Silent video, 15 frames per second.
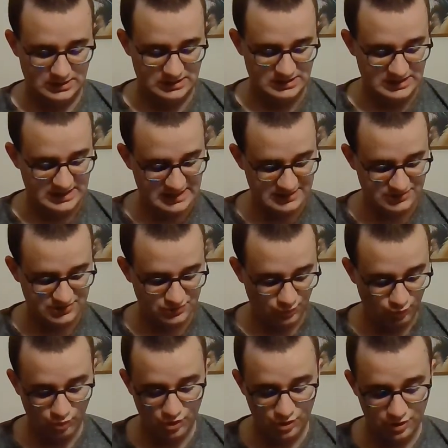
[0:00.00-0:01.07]
is the
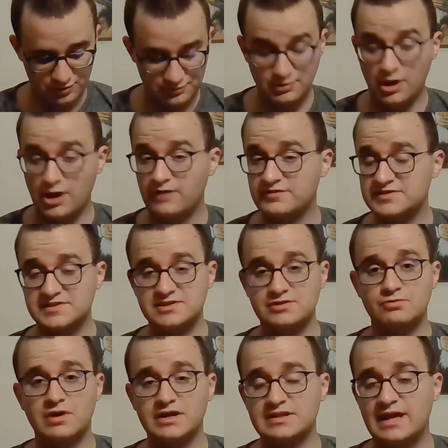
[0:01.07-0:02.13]
world obviously
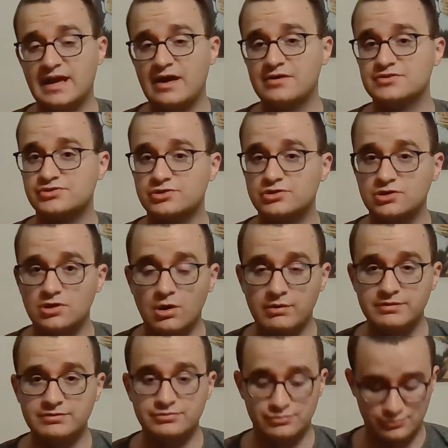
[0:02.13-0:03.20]
right now is
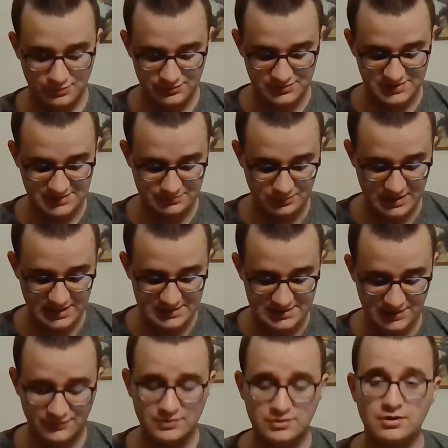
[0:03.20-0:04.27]
going through some great
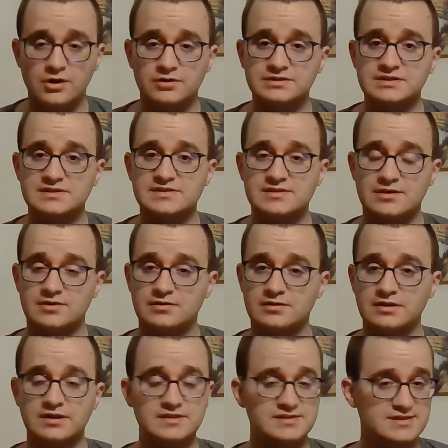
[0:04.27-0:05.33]
difficulties. There
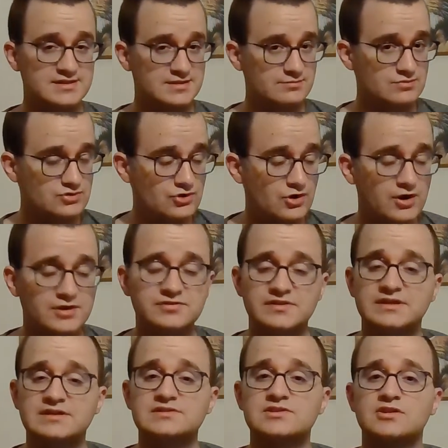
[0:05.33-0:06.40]
is some dark
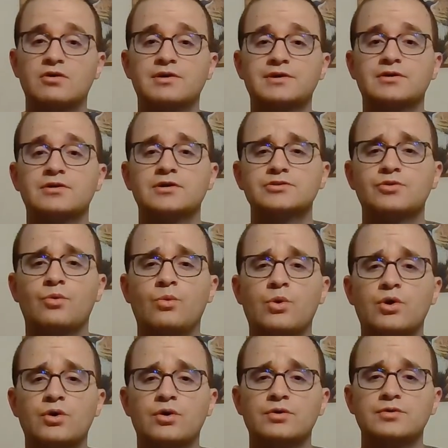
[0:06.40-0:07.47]
things going on in the
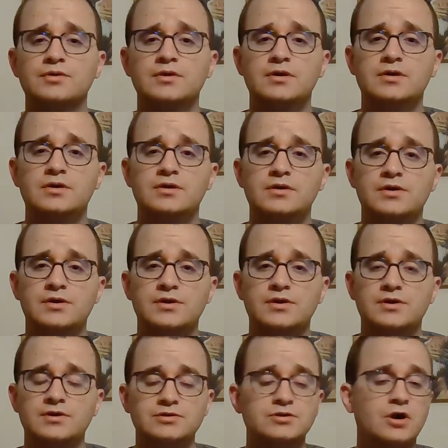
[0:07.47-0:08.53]
world.
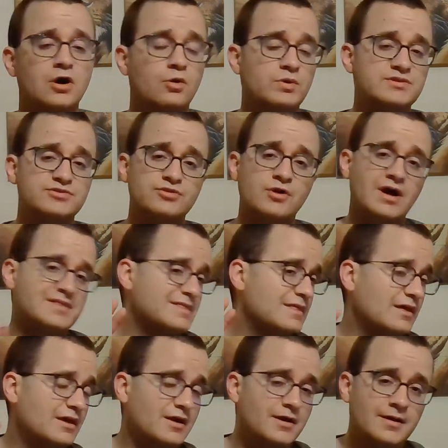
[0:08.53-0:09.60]
You know, we thought
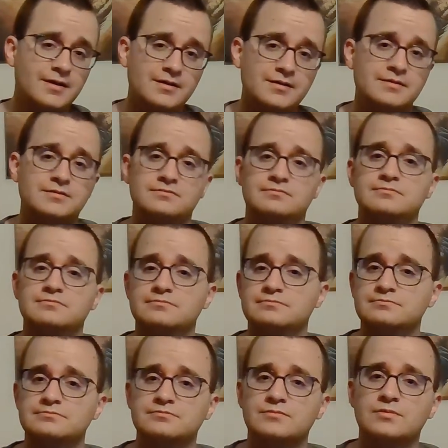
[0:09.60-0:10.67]
the
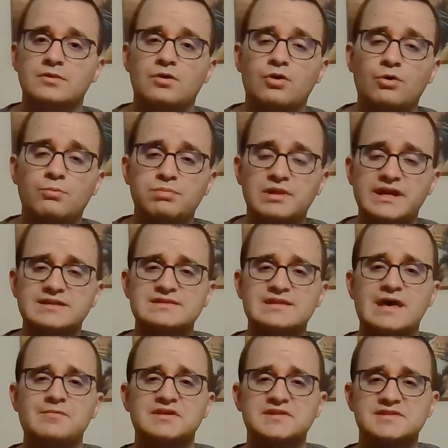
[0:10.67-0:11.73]
whole
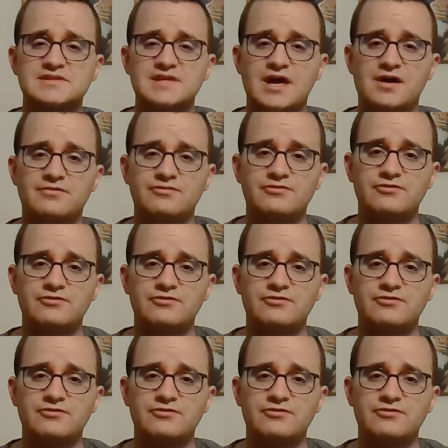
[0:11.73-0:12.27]
pandemic stuff